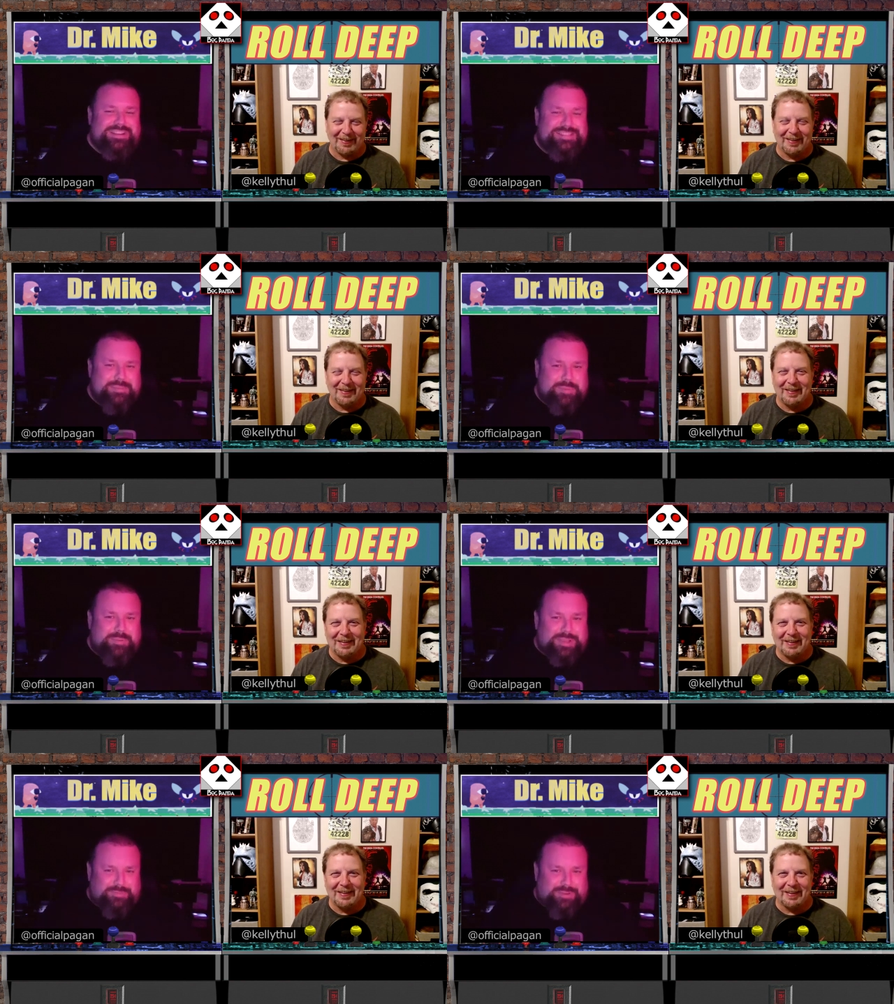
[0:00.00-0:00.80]
Speaker 1: Are we going to
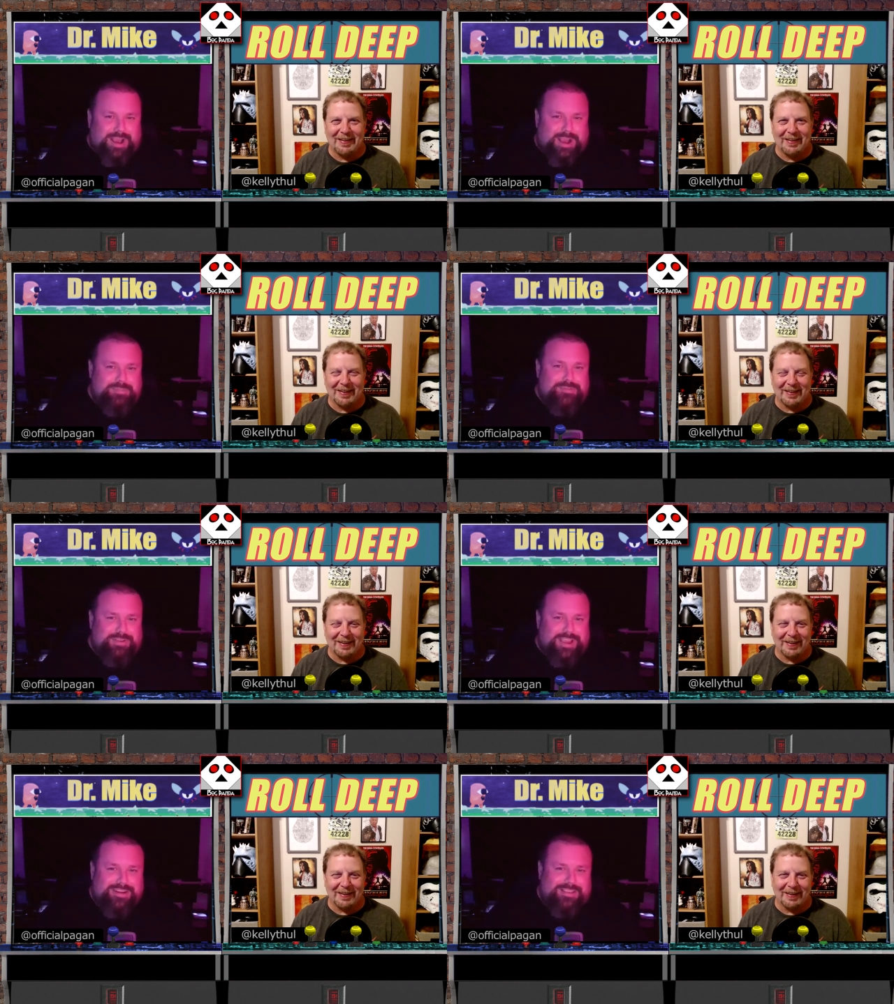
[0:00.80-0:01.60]
see people get
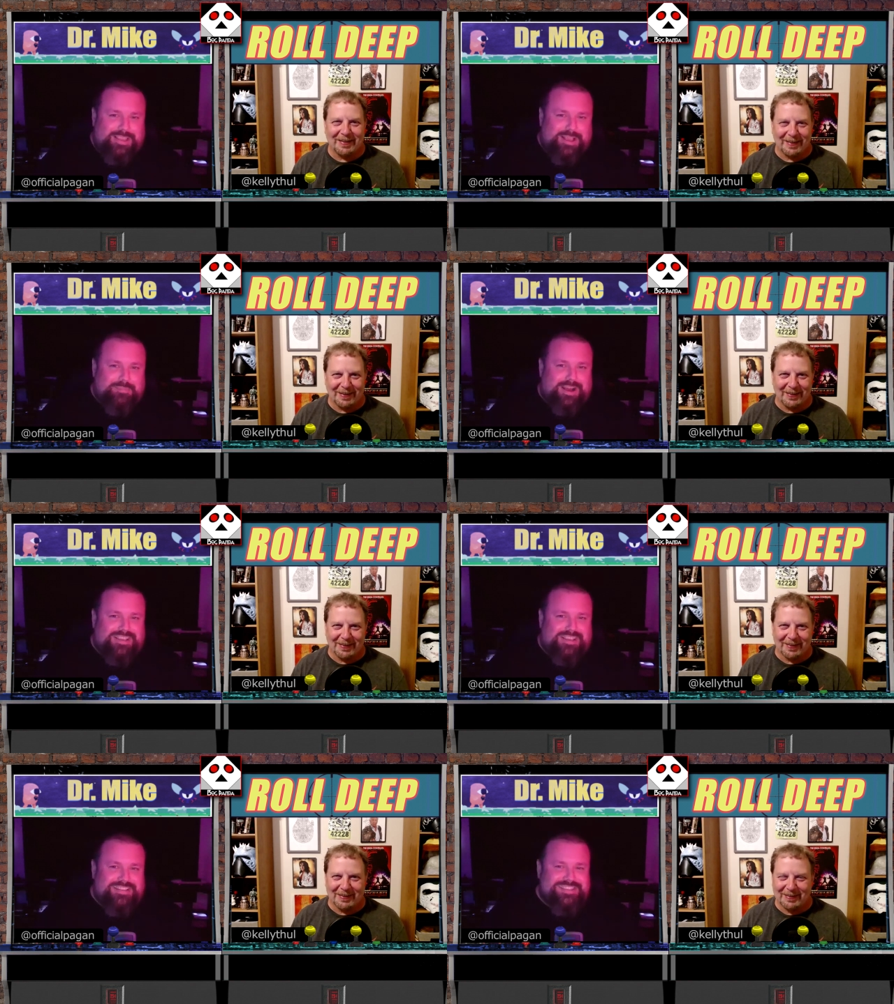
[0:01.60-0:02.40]
robbed for Analogue
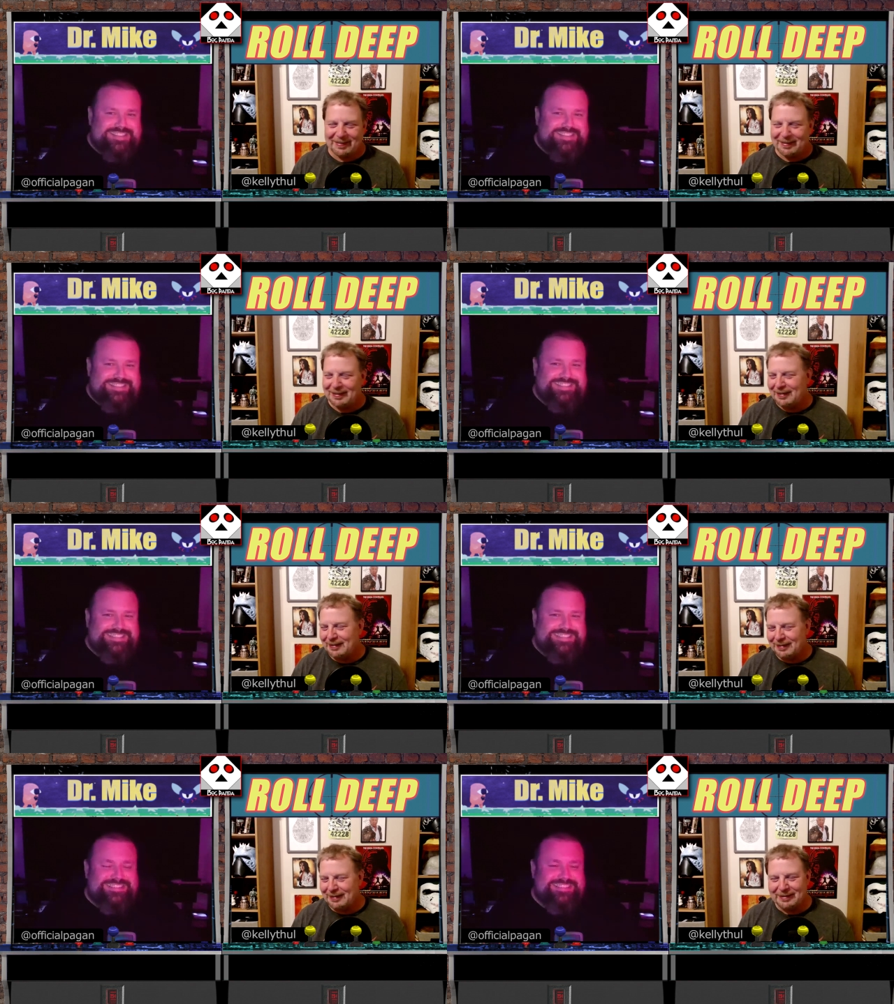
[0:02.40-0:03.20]
Pockets?
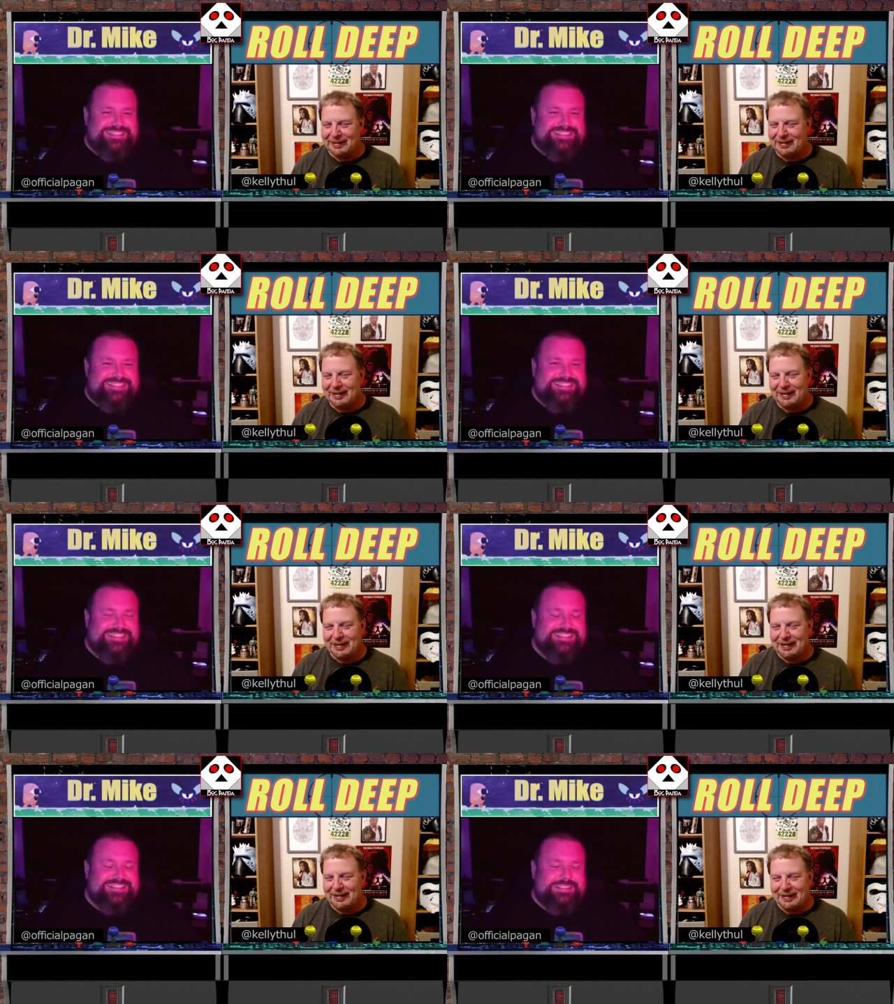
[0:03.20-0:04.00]

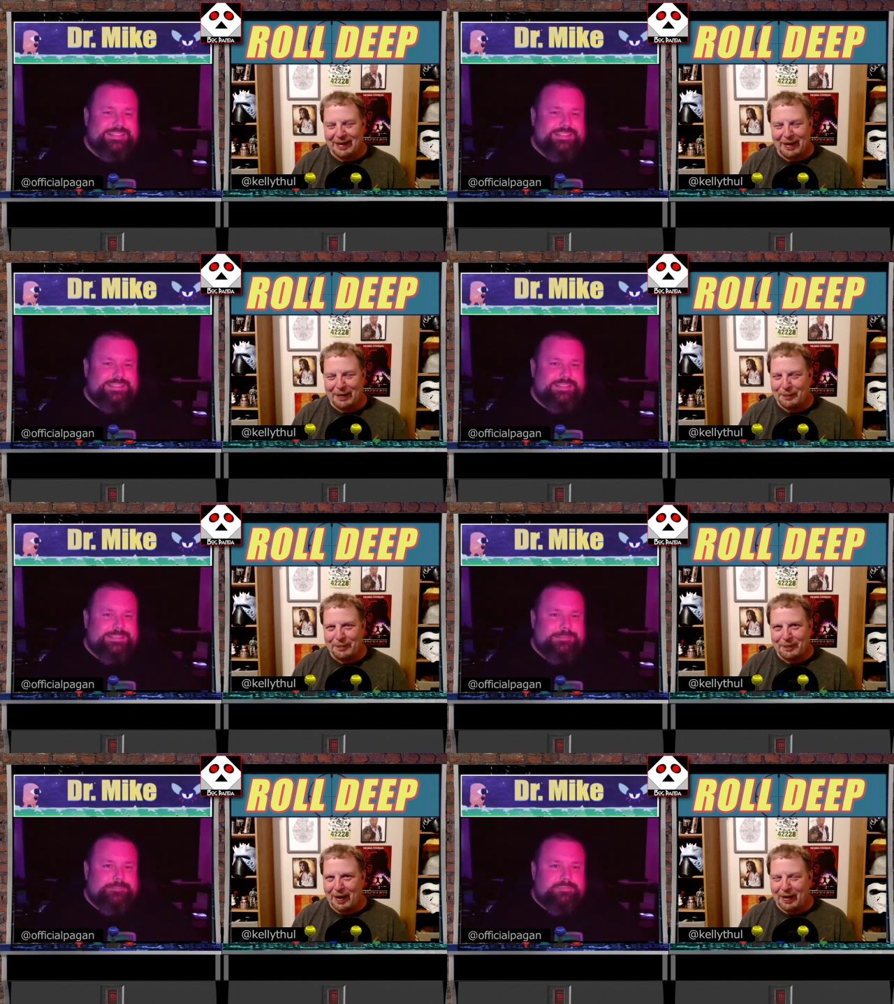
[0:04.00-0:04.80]
Speaker 2: Yeah.
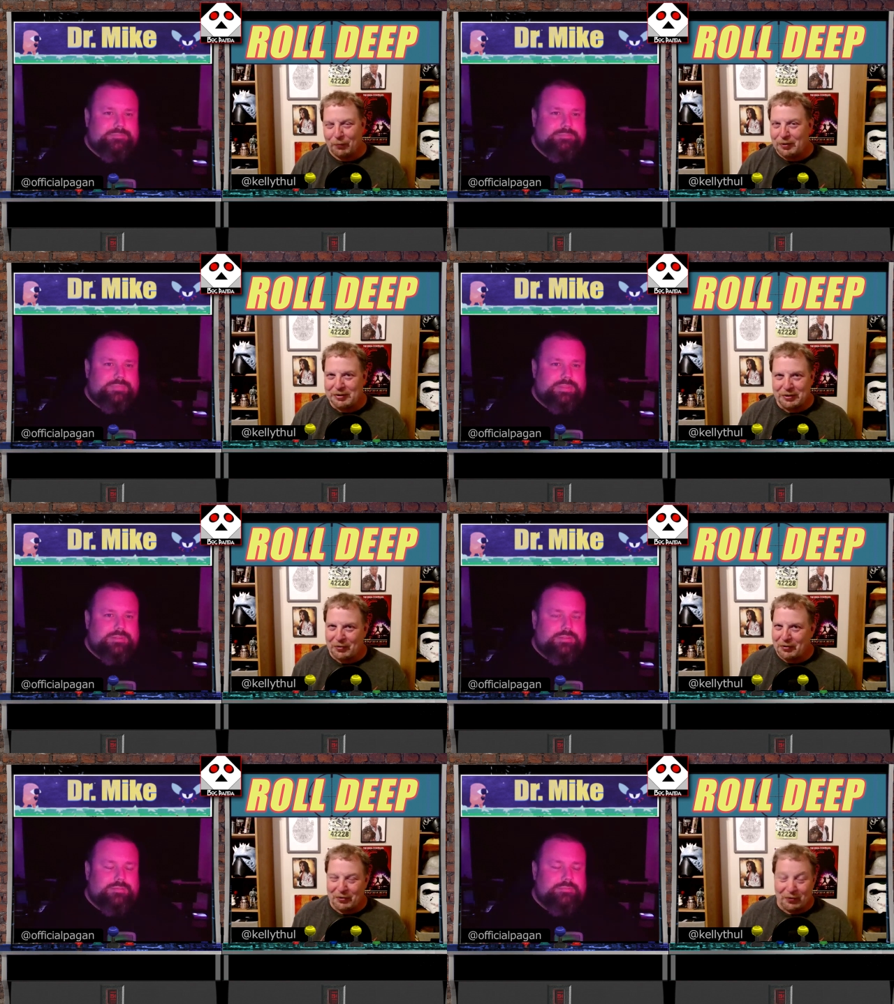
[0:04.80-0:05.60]
Yeah, which you
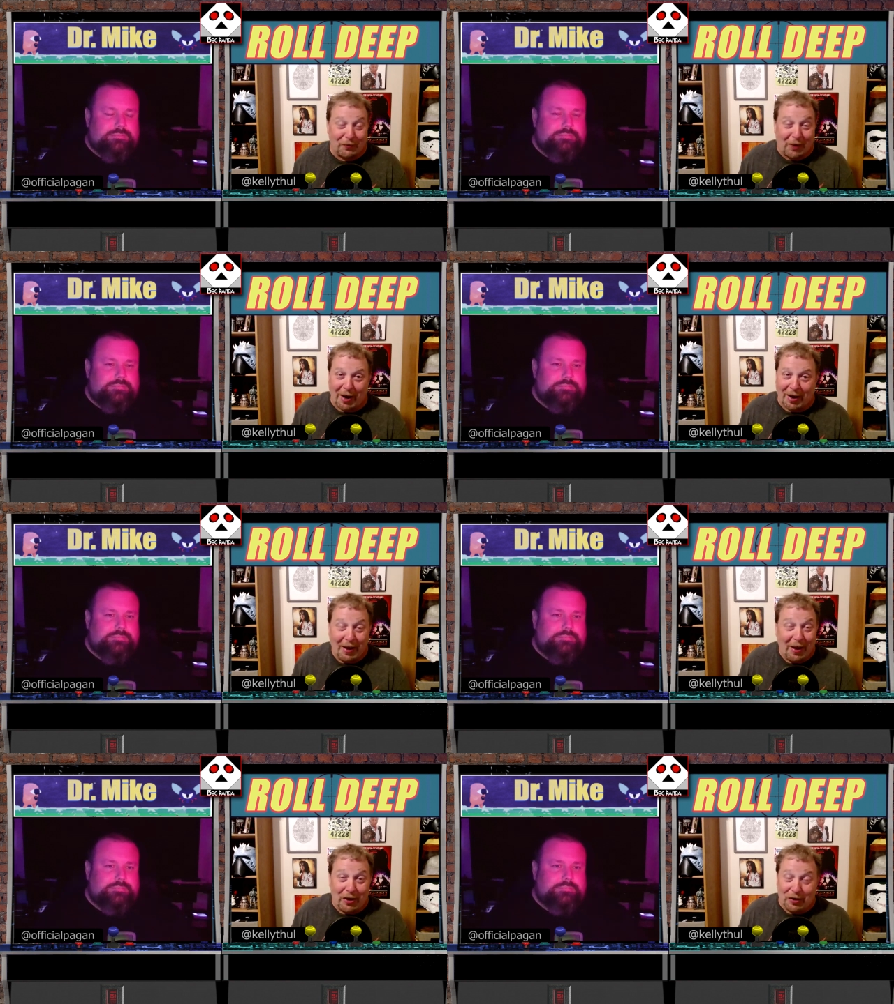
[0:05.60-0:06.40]
know you, you've got to
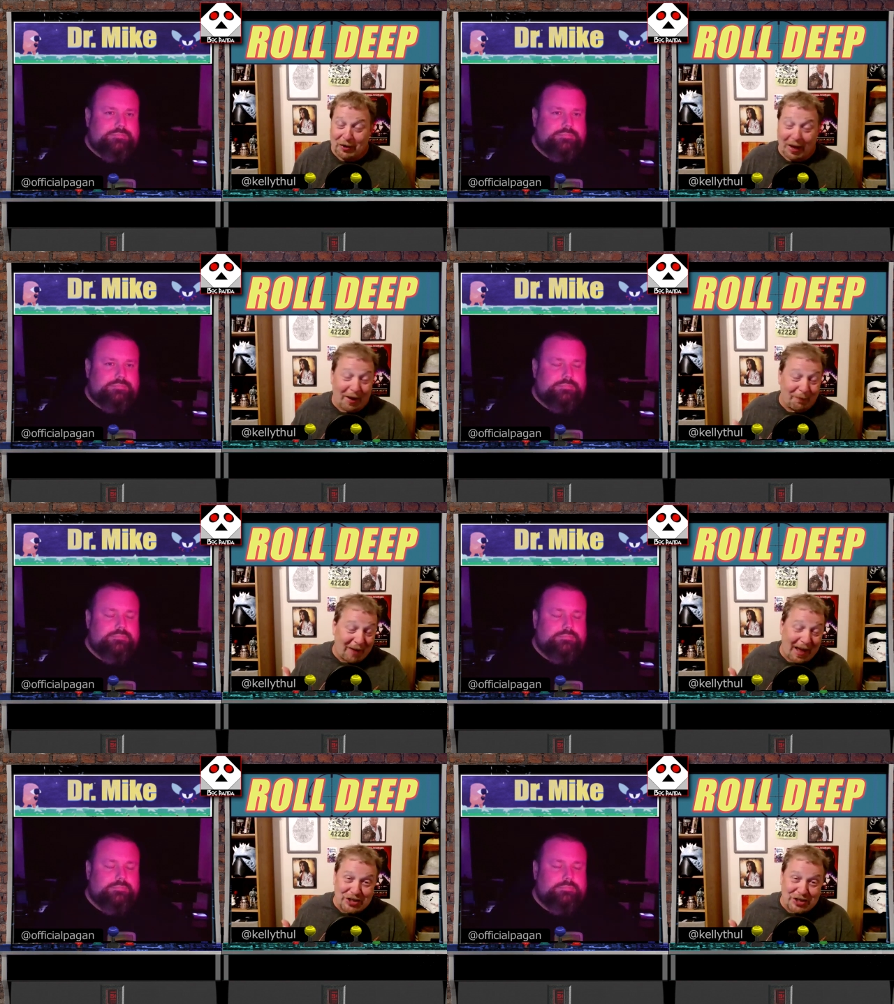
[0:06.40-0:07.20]
you got to
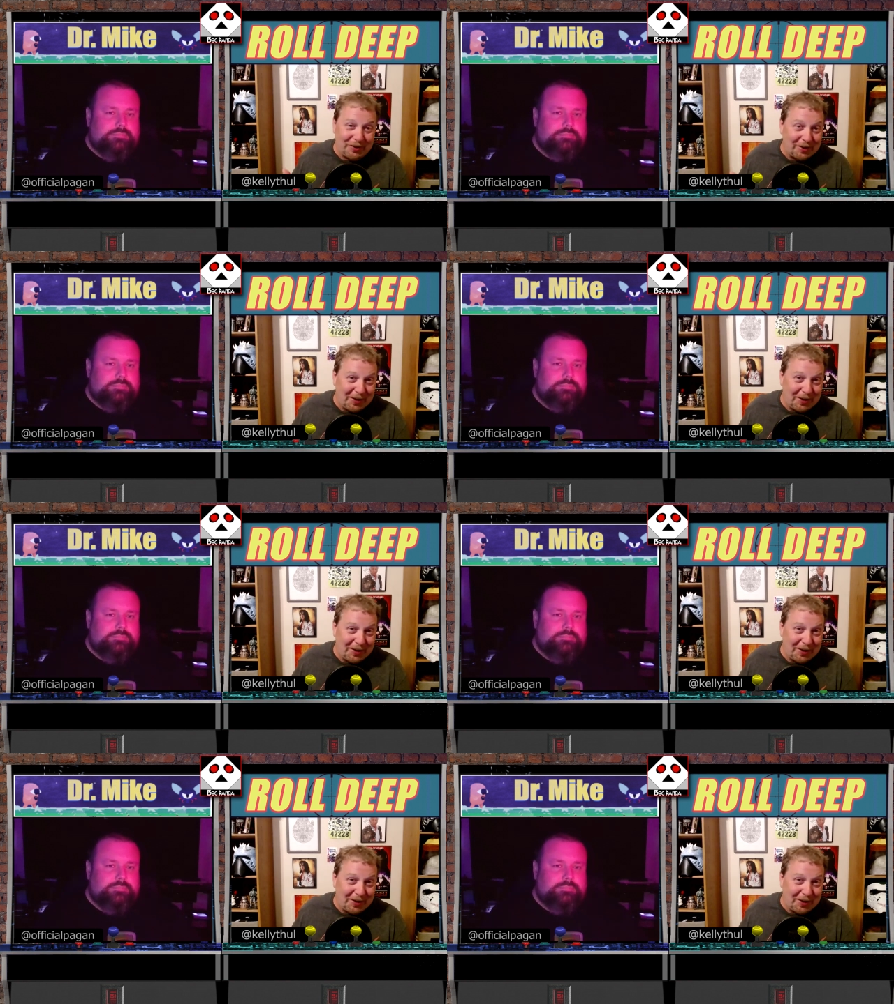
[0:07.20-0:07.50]
flash it.